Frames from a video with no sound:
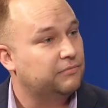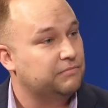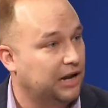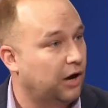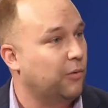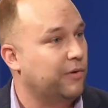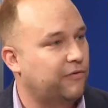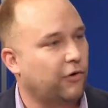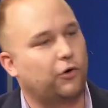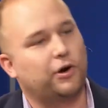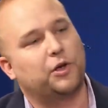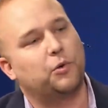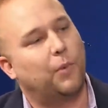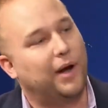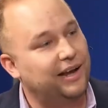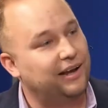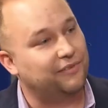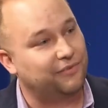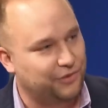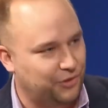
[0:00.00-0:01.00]
Now, we've already
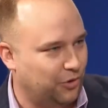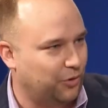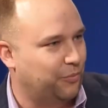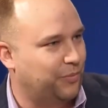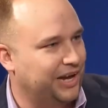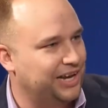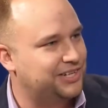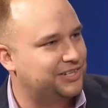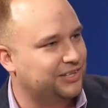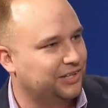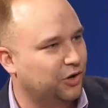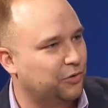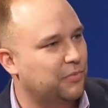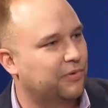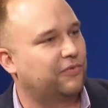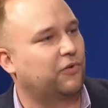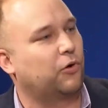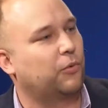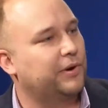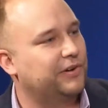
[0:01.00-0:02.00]
waited for the whole page to
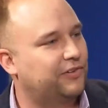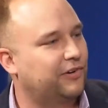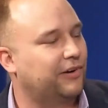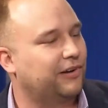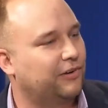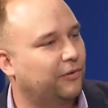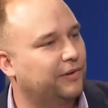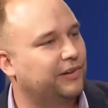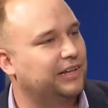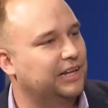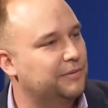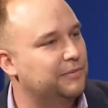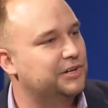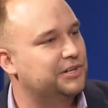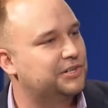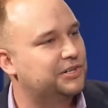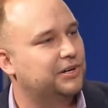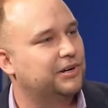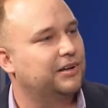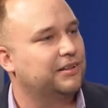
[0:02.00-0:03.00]
load before we started loading the
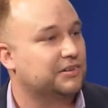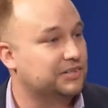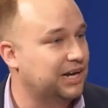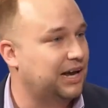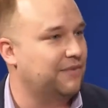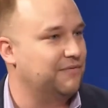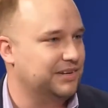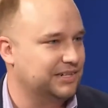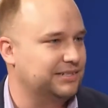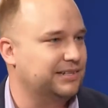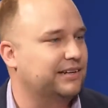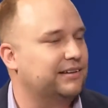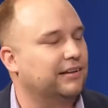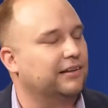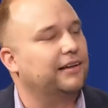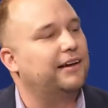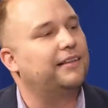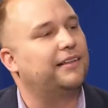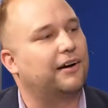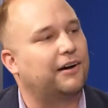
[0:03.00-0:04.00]
image. There's obviously a
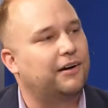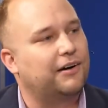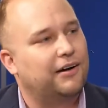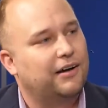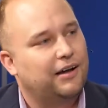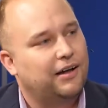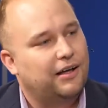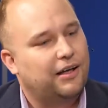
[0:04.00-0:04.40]
delay there.